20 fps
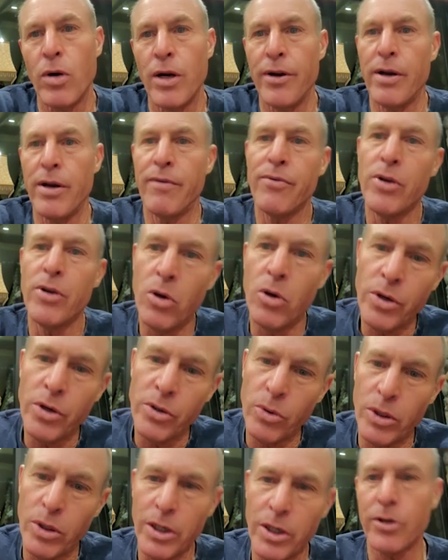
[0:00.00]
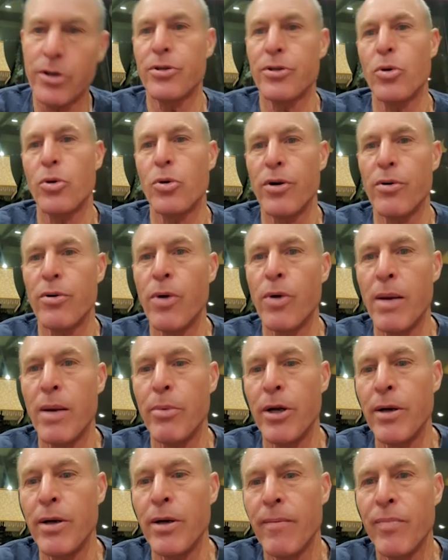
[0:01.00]
Now, if you go into a liquor store to rob it,
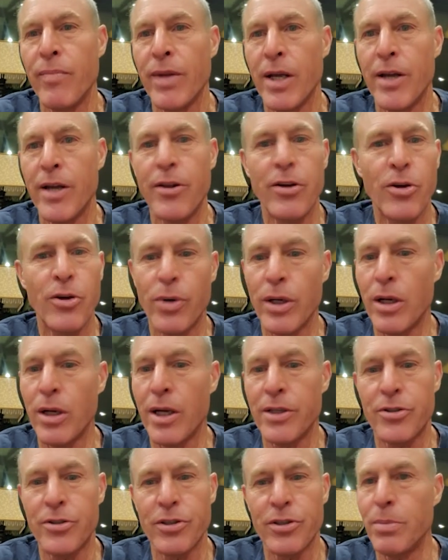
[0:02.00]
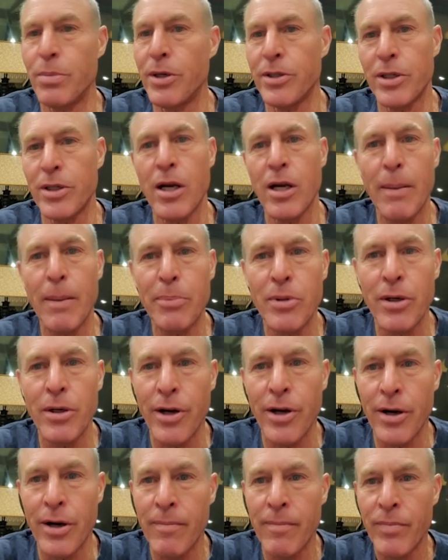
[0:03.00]
and then you realize there's a bunch of cops in
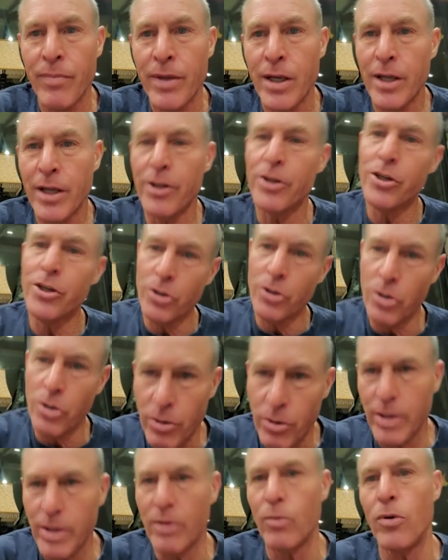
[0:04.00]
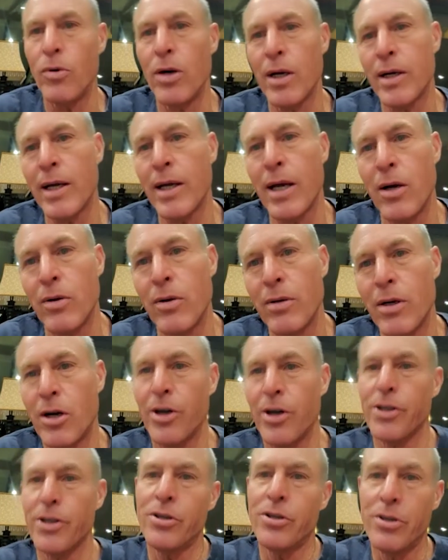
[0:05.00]
there, and then you turn around and walk out,
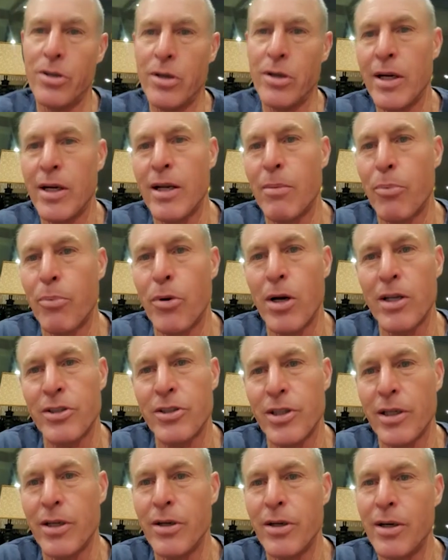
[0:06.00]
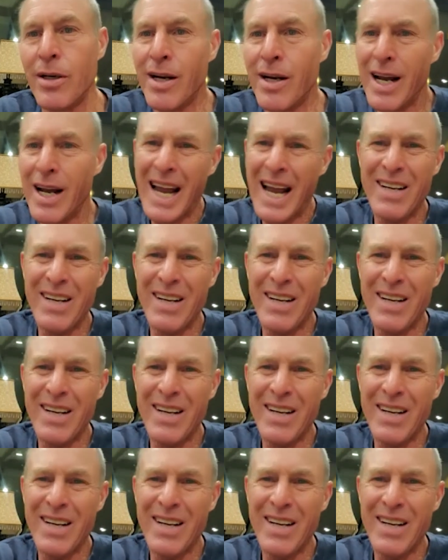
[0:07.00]
are you still going to get prosecuted?